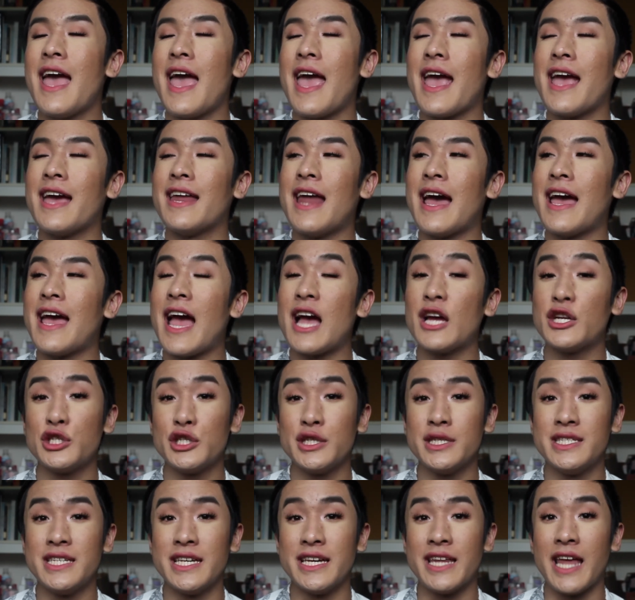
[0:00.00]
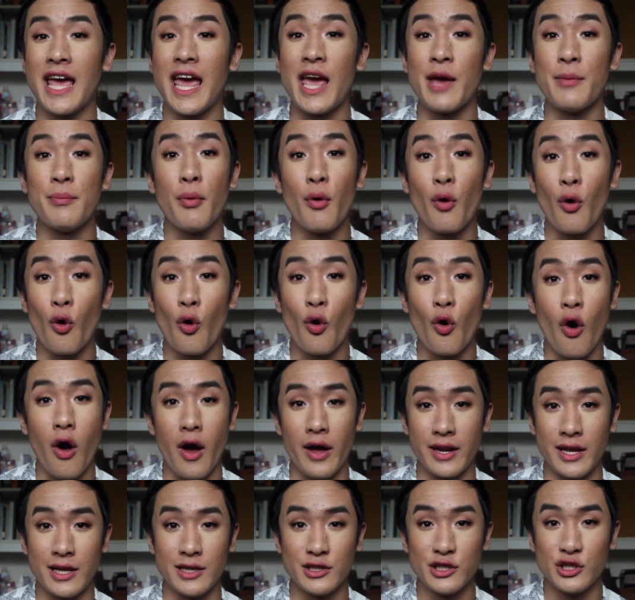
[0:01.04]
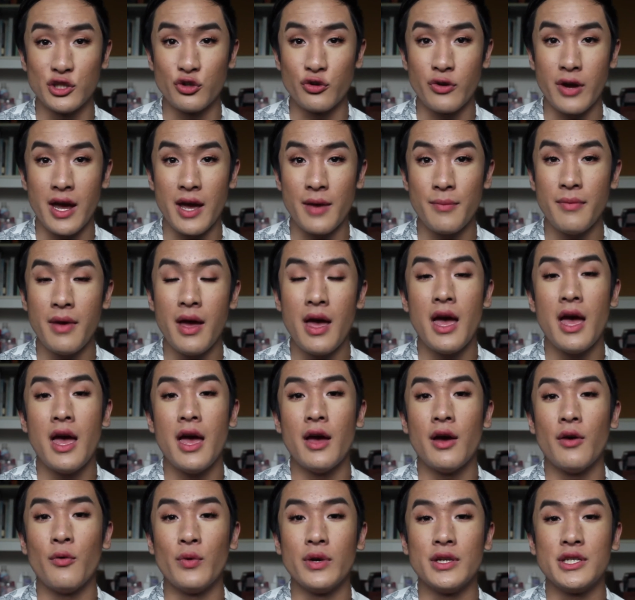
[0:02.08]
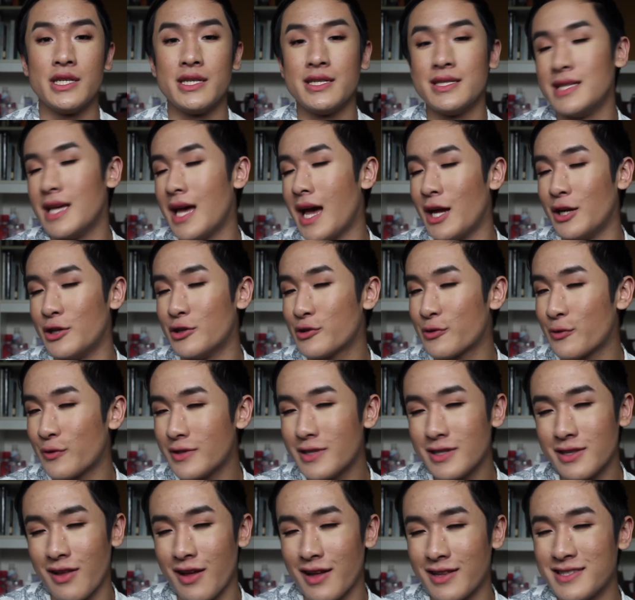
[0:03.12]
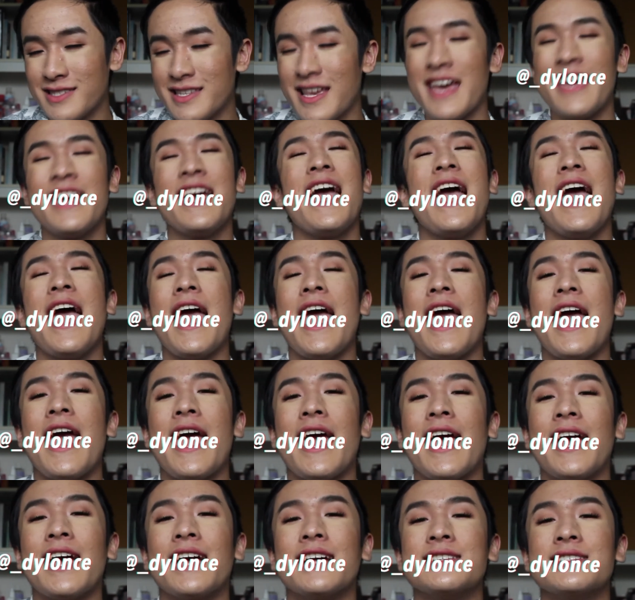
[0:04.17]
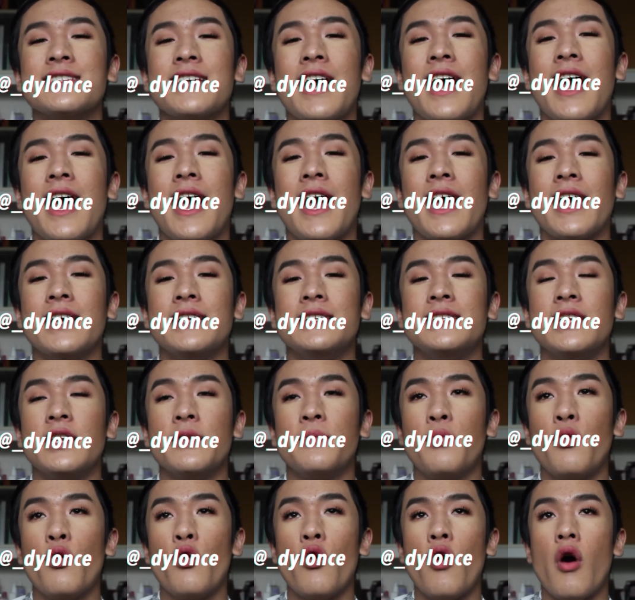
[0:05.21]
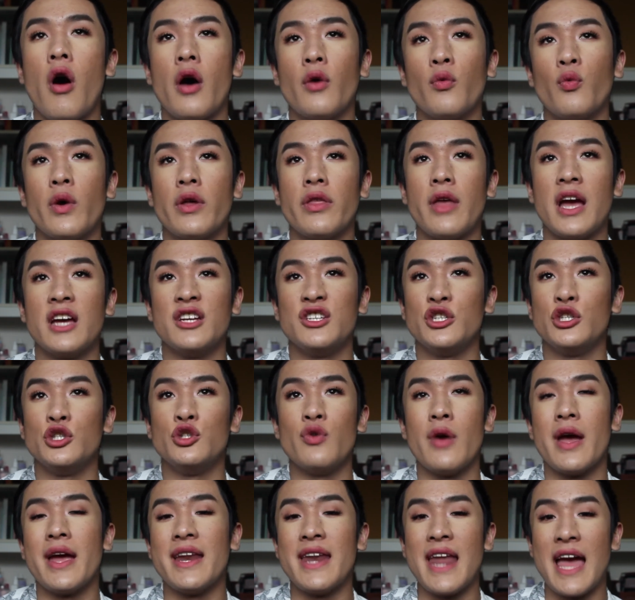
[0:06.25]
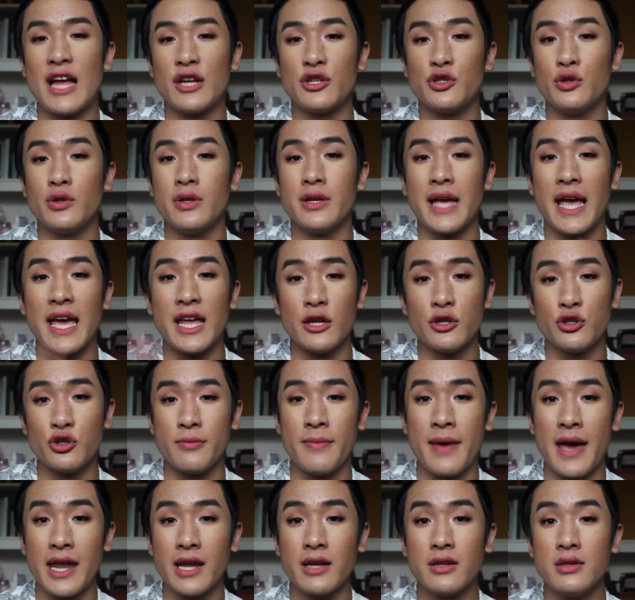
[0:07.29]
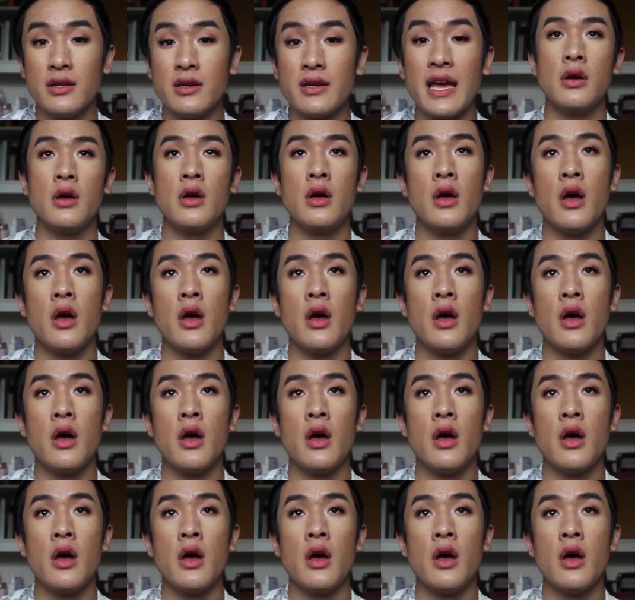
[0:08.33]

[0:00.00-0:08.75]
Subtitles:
And I actually did a poll on Instagram, which is _Delance. And I did a poll on whether I should do a natural look and a dramatic look.